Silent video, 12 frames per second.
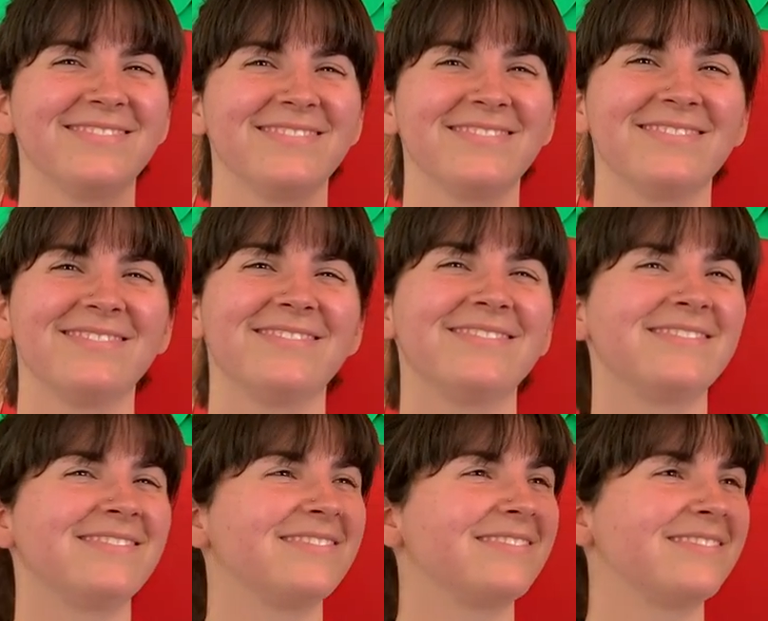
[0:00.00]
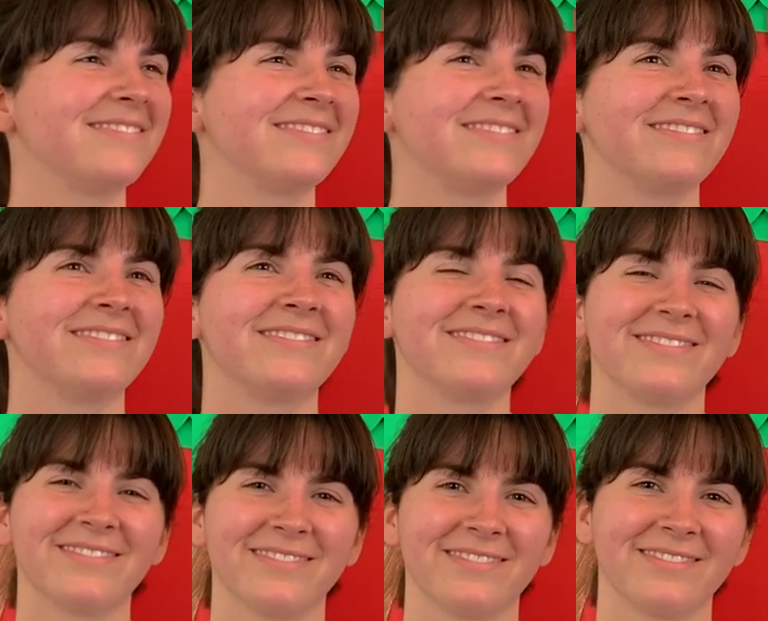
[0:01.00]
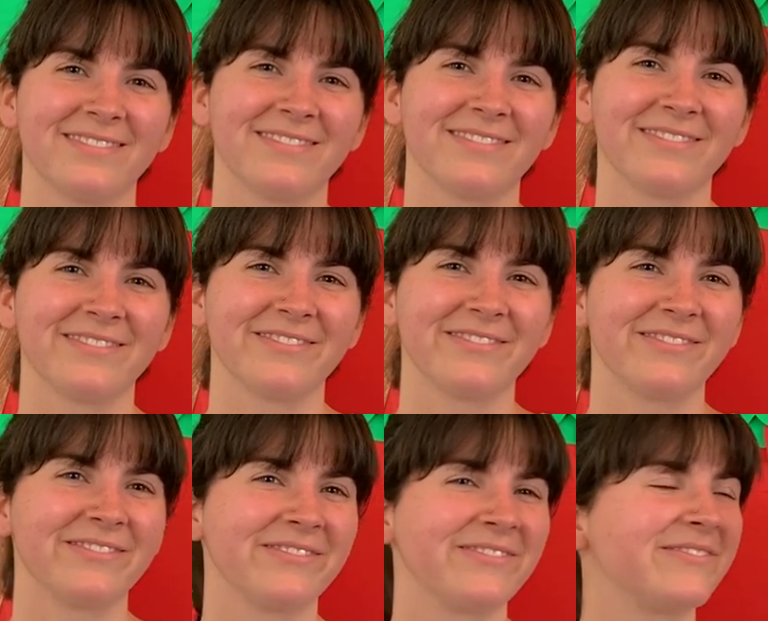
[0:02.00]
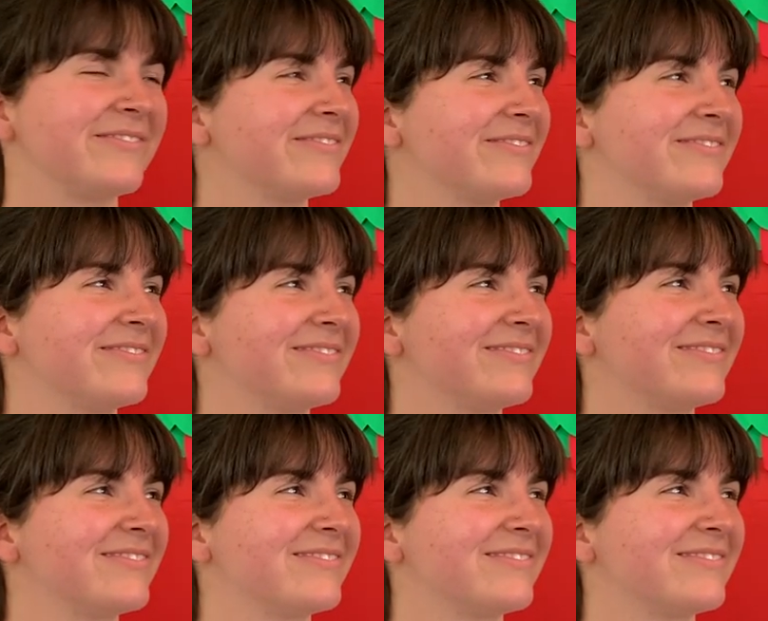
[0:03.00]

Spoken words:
(silent)